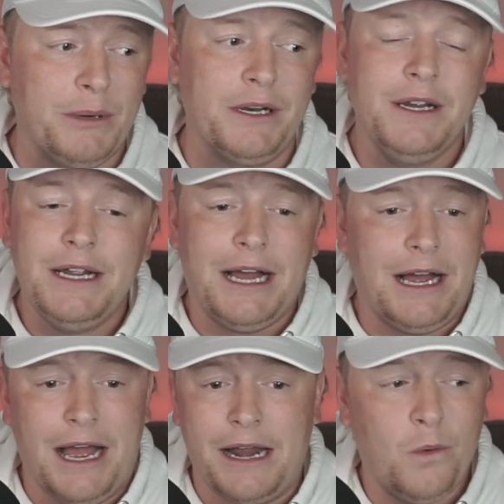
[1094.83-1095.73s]
but
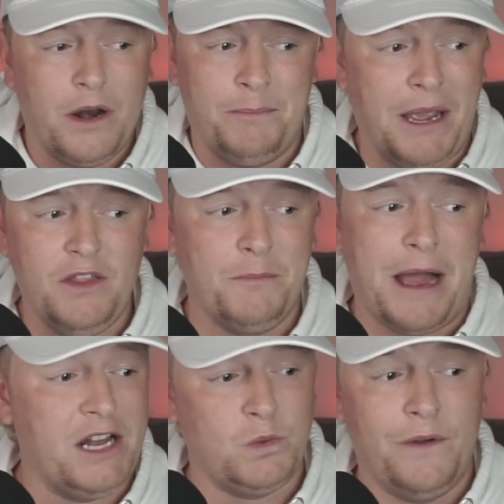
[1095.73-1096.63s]
I don't want to pay the
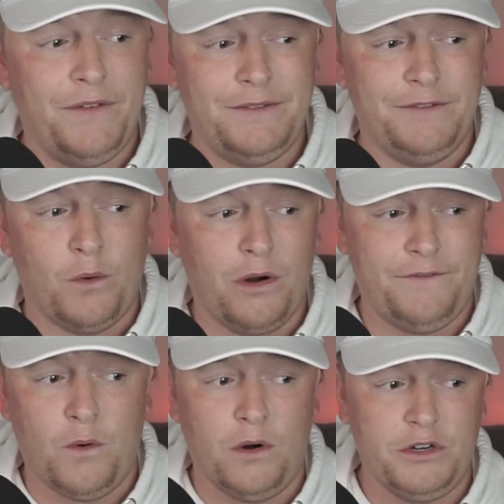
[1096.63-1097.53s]
-154
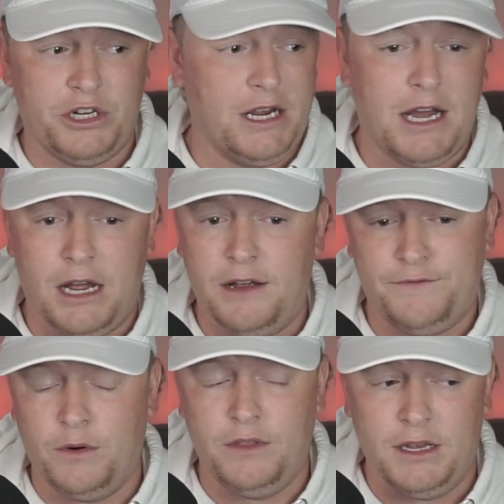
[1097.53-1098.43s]
for Chicago
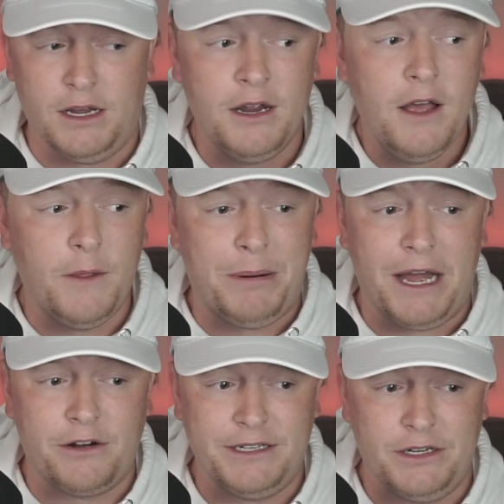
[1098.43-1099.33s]
for the
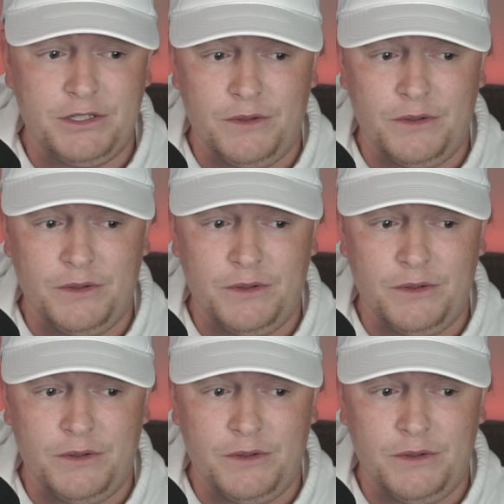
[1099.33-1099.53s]
Padres here.